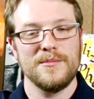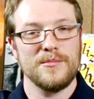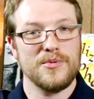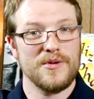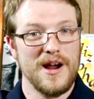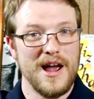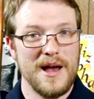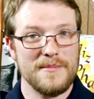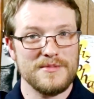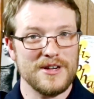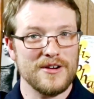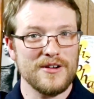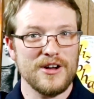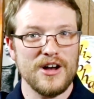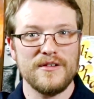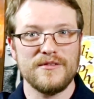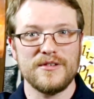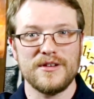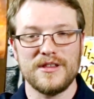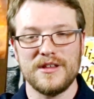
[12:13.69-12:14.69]
Perhaps I'll
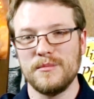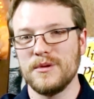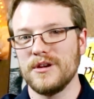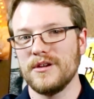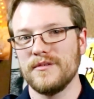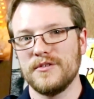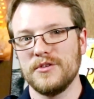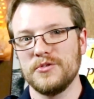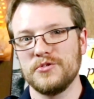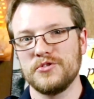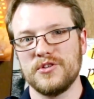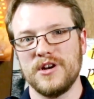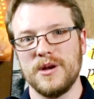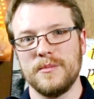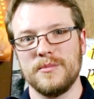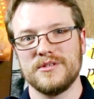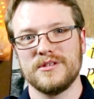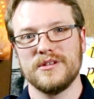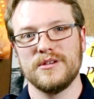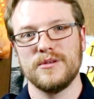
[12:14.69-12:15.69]
cover them in a future
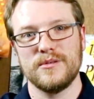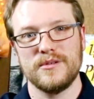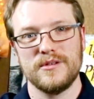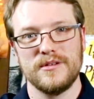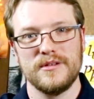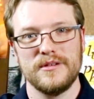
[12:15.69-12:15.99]
episode.